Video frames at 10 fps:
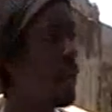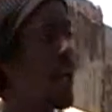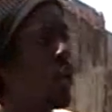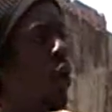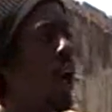
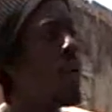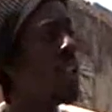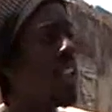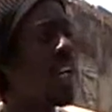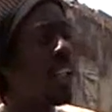But Goree,
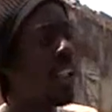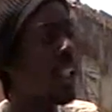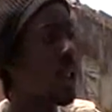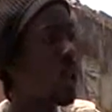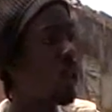we say,
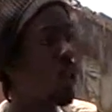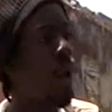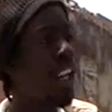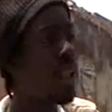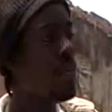
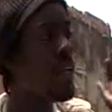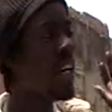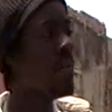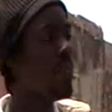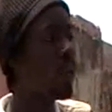20
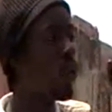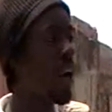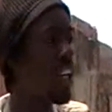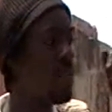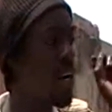
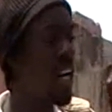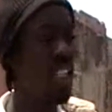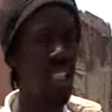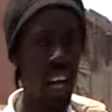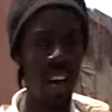
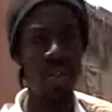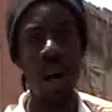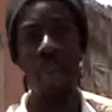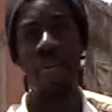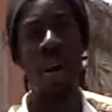million slaves come